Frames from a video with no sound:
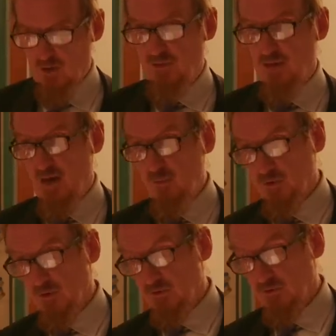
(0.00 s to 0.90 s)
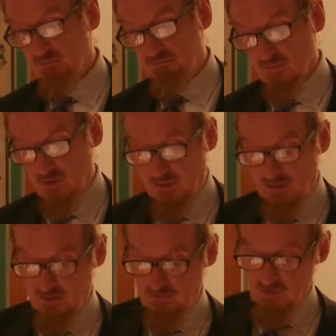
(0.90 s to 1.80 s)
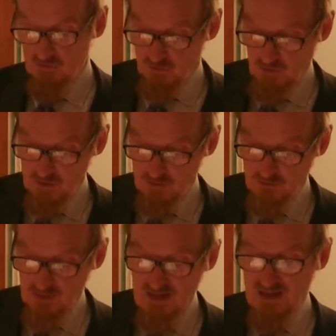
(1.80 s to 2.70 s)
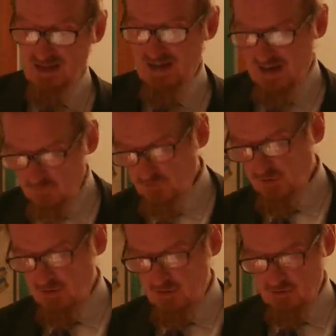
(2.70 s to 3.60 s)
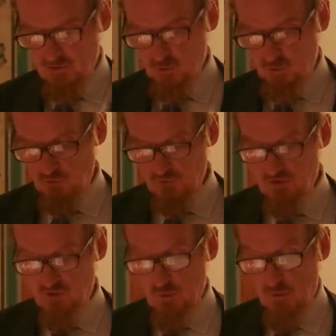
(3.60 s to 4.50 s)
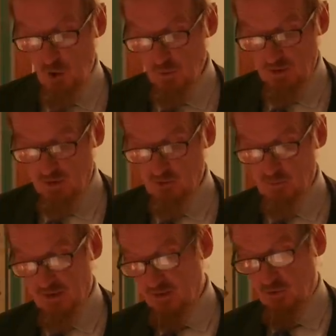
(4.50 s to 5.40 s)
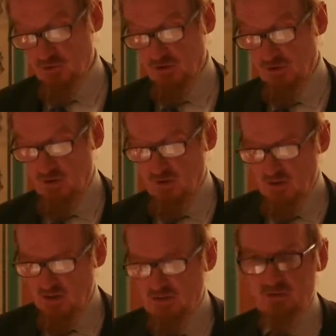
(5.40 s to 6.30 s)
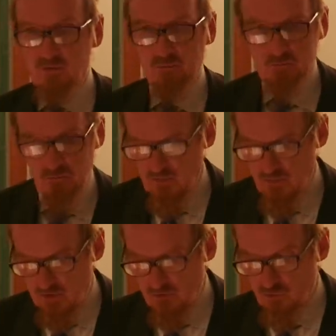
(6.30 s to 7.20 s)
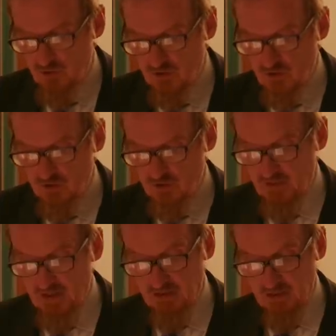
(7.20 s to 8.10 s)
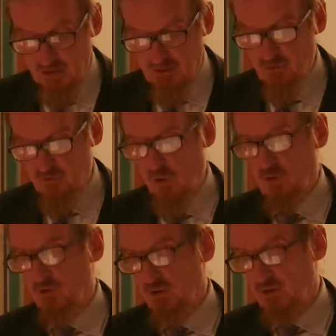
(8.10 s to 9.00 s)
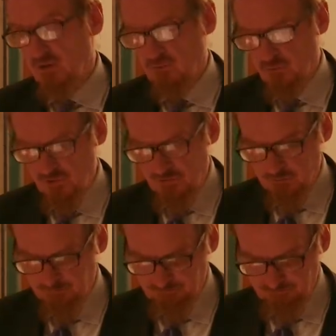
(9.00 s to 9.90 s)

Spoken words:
In the Emirates, a land of insiders, outsider discourse is to monopolize pedagogy, at least in these traditionalist enclaves of Occidental reason.